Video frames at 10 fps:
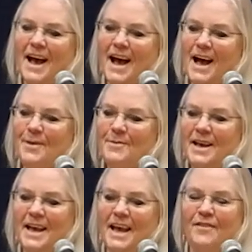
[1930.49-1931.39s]
Um,
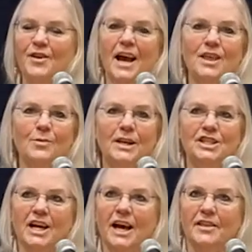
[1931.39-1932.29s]
if you guys want to
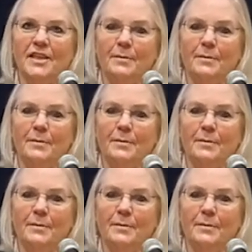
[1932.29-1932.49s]
check out